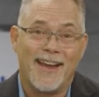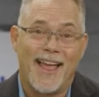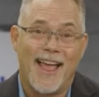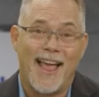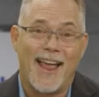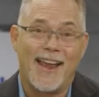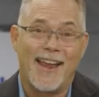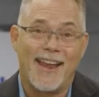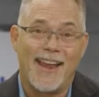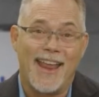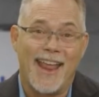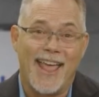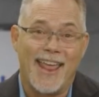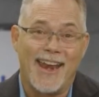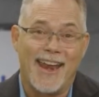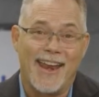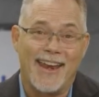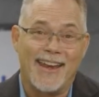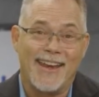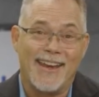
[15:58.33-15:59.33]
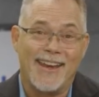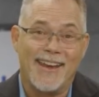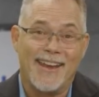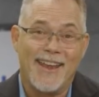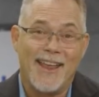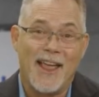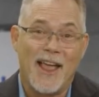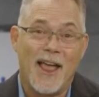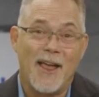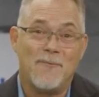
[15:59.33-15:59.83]
I get it.
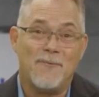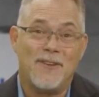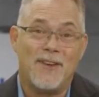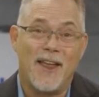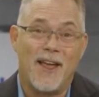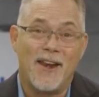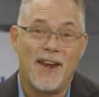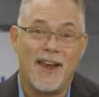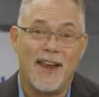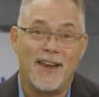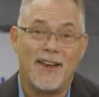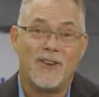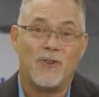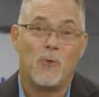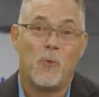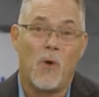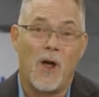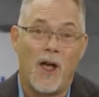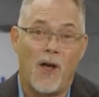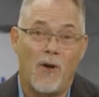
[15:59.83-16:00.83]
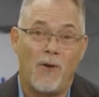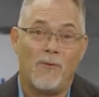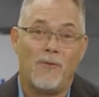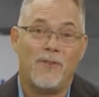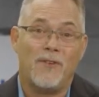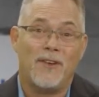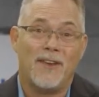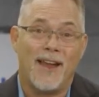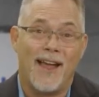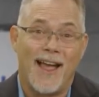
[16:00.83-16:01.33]
I've done it
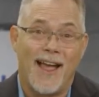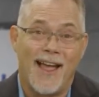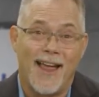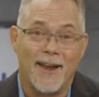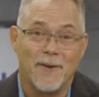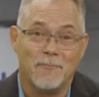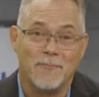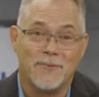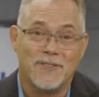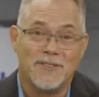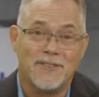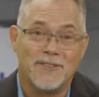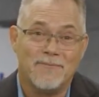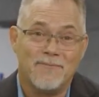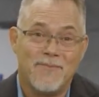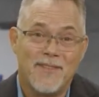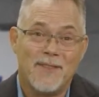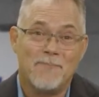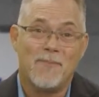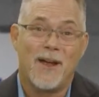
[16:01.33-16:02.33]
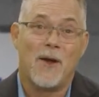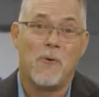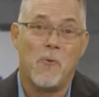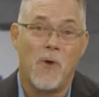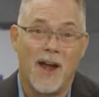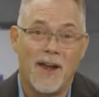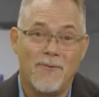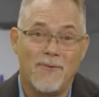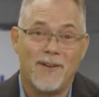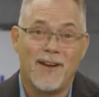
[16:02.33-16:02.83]
12 times. My
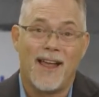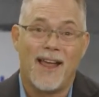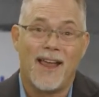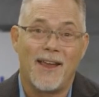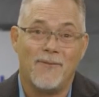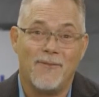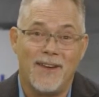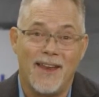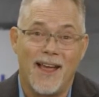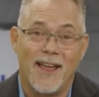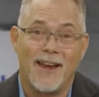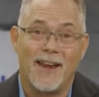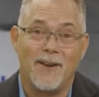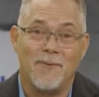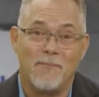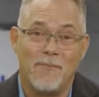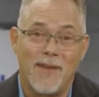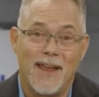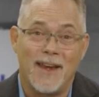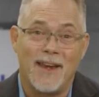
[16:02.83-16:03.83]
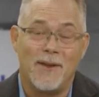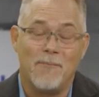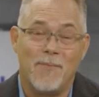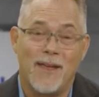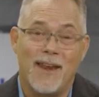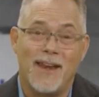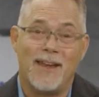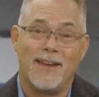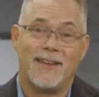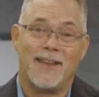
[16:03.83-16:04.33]
wife and have done it many,
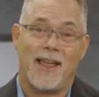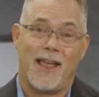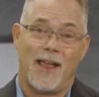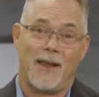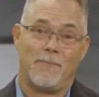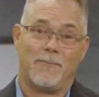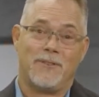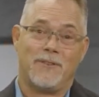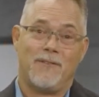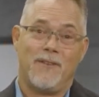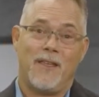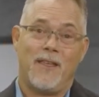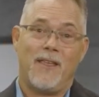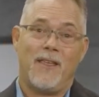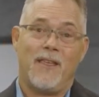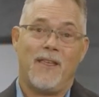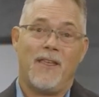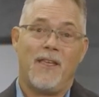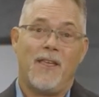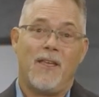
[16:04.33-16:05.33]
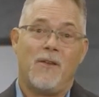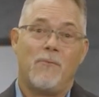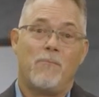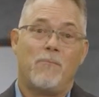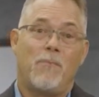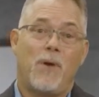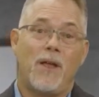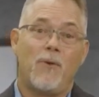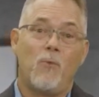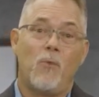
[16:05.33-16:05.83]
many times.
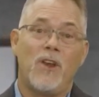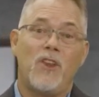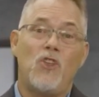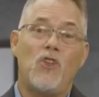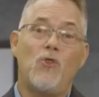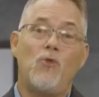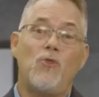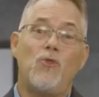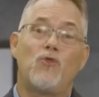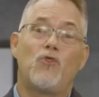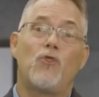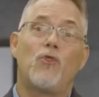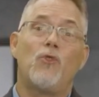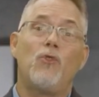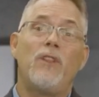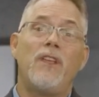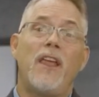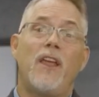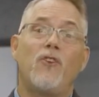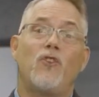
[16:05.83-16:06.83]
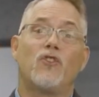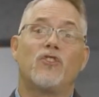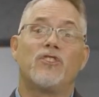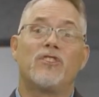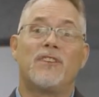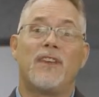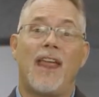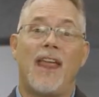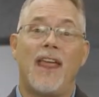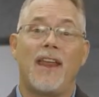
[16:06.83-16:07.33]
But when you truly
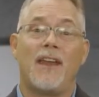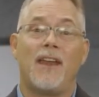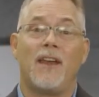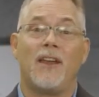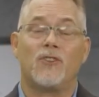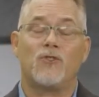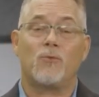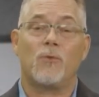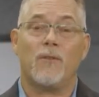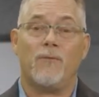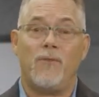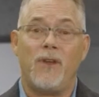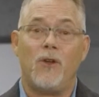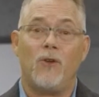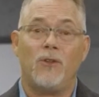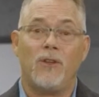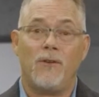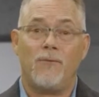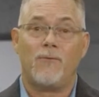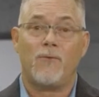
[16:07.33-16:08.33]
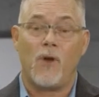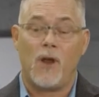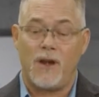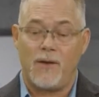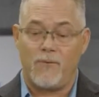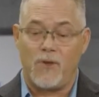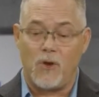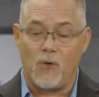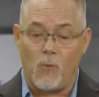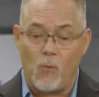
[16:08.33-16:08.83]
understand and it's revealed in front
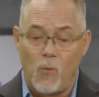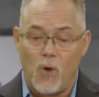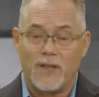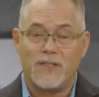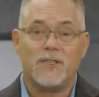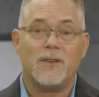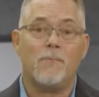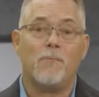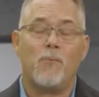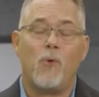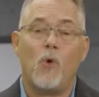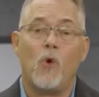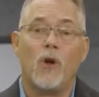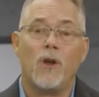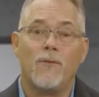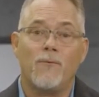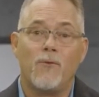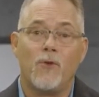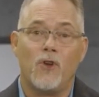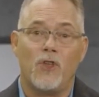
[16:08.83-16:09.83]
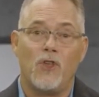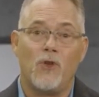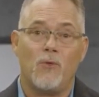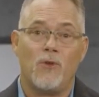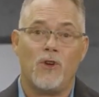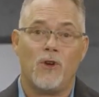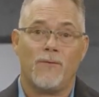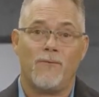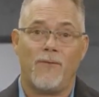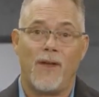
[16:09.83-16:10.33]
of you what's important for you
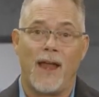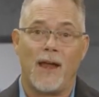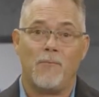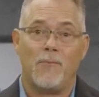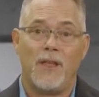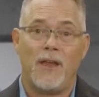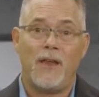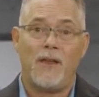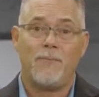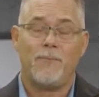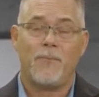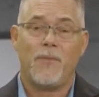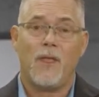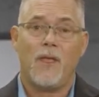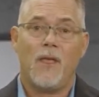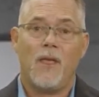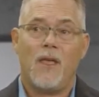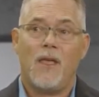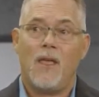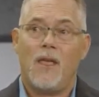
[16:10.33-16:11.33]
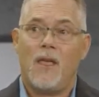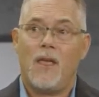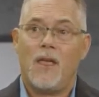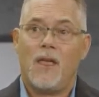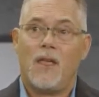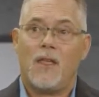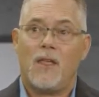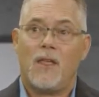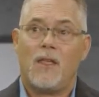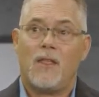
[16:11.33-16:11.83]
and your family,
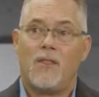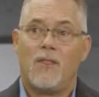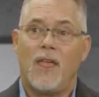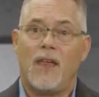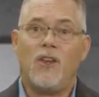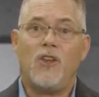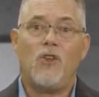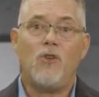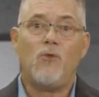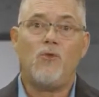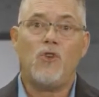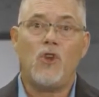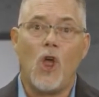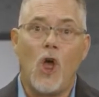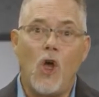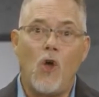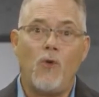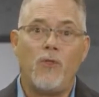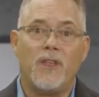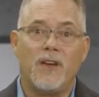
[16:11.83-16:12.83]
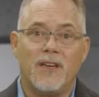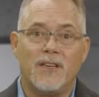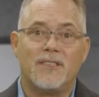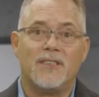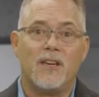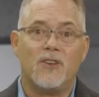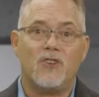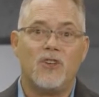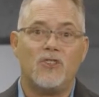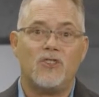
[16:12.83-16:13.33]
then you know the
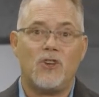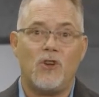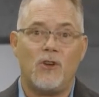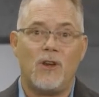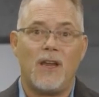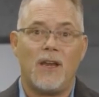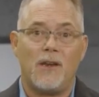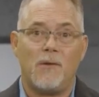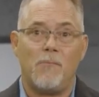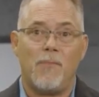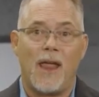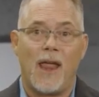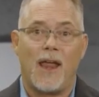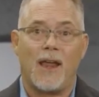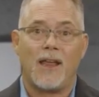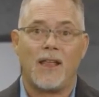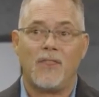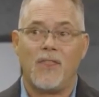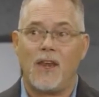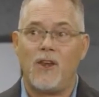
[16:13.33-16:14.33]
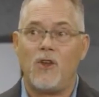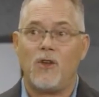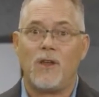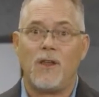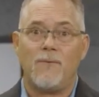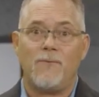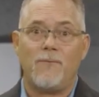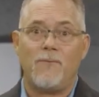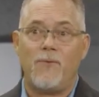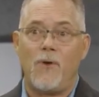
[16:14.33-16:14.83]
decisions you need to make, and then you
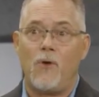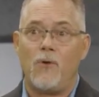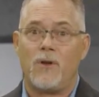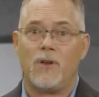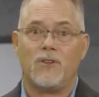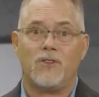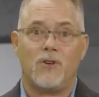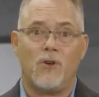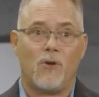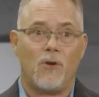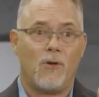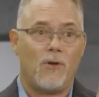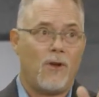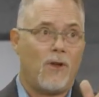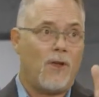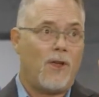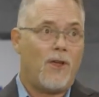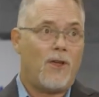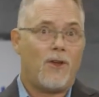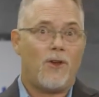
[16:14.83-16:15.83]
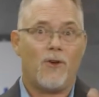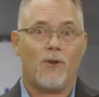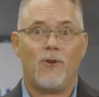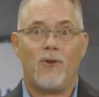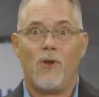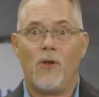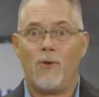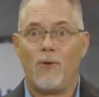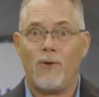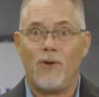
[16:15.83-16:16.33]
can focus your
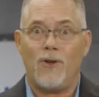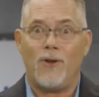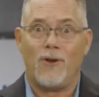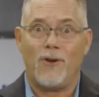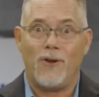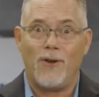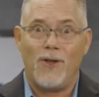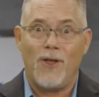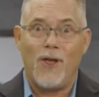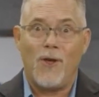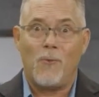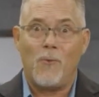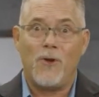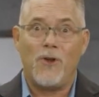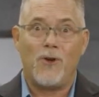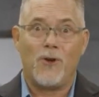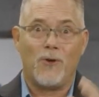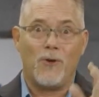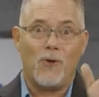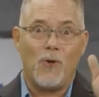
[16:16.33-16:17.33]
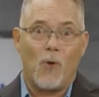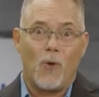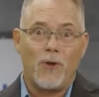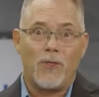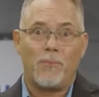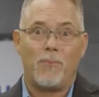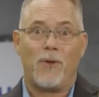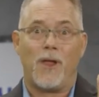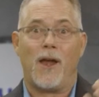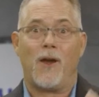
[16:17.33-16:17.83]

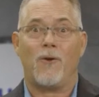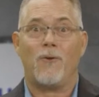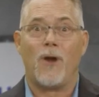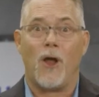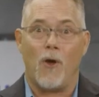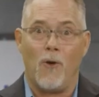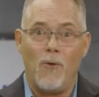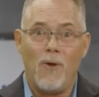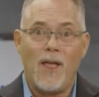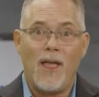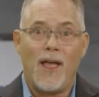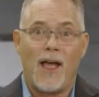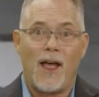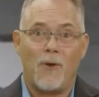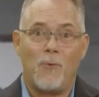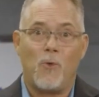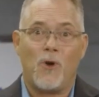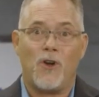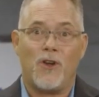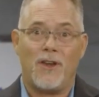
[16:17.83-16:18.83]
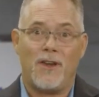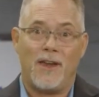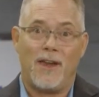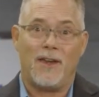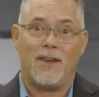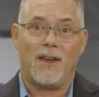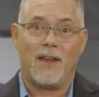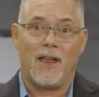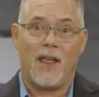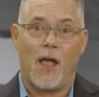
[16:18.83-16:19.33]
north arrow on where you
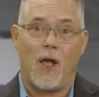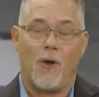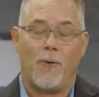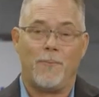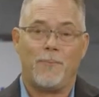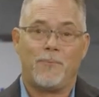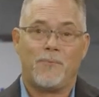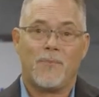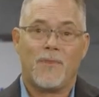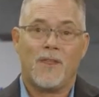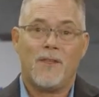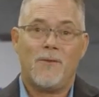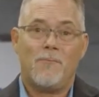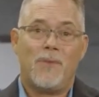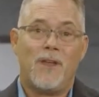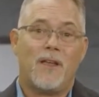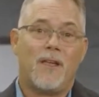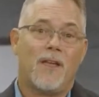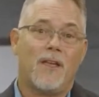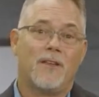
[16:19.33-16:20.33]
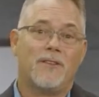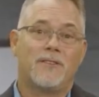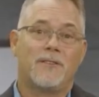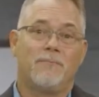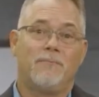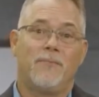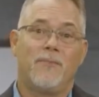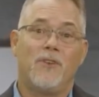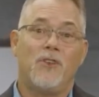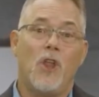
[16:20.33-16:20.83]
need to go. Because
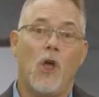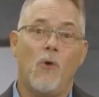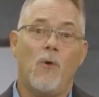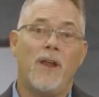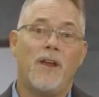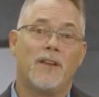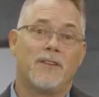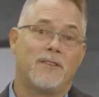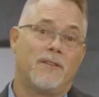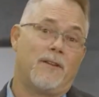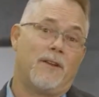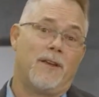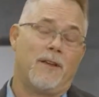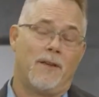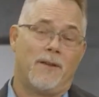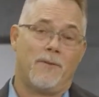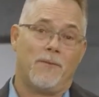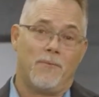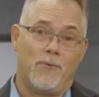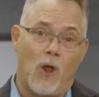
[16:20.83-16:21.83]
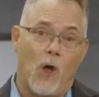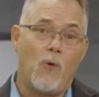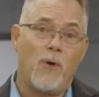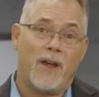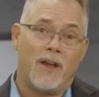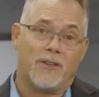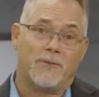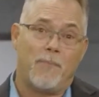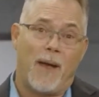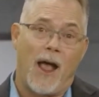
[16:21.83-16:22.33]
knowing is
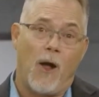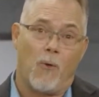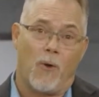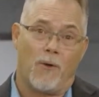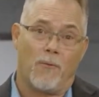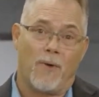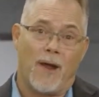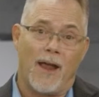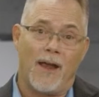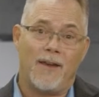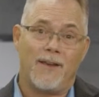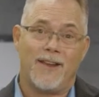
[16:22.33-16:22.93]
power, right?